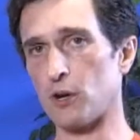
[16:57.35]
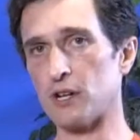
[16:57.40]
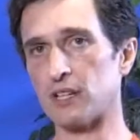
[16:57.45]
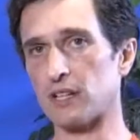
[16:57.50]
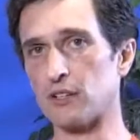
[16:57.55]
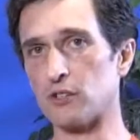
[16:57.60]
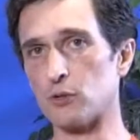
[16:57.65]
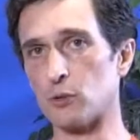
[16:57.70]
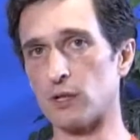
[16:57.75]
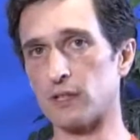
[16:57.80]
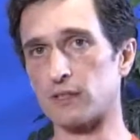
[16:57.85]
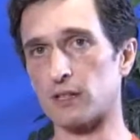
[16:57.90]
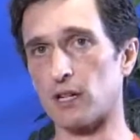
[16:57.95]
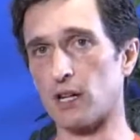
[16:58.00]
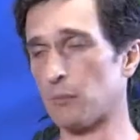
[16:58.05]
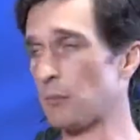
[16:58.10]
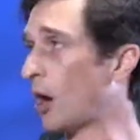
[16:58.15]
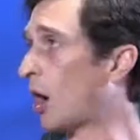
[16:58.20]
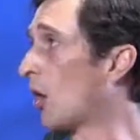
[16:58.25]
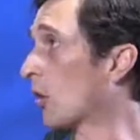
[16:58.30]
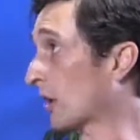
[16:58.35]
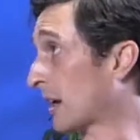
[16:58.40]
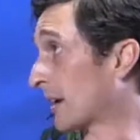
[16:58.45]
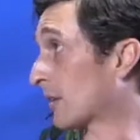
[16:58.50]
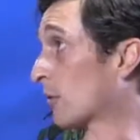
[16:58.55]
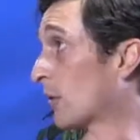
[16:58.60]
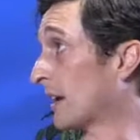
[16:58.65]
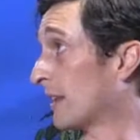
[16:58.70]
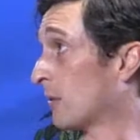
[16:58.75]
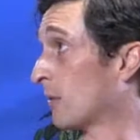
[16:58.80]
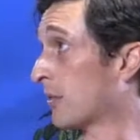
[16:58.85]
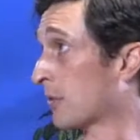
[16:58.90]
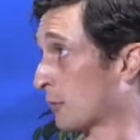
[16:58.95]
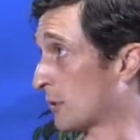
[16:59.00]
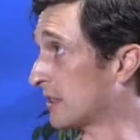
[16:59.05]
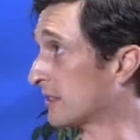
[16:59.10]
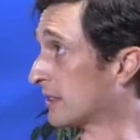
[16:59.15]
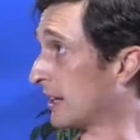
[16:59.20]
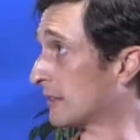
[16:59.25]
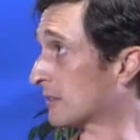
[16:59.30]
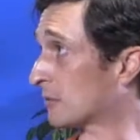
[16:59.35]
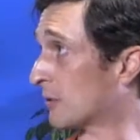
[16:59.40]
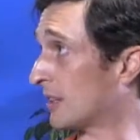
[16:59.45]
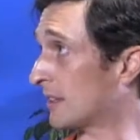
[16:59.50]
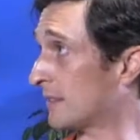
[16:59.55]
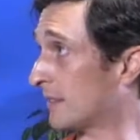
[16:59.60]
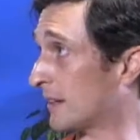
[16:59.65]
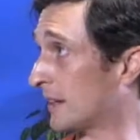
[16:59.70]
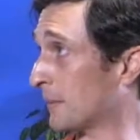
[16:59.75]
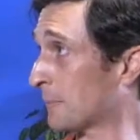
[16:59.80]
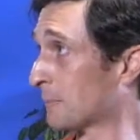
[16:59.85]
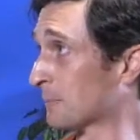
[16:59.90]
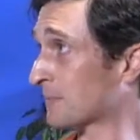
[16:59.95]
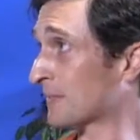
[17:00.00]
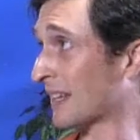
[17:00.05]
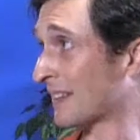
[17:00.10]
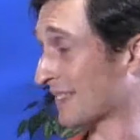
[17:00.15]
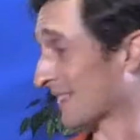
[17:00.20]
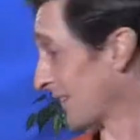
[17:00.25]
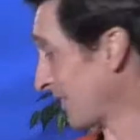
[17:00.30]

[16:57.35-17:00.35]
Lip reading: you can do it all kind of right in 3 sets right there. The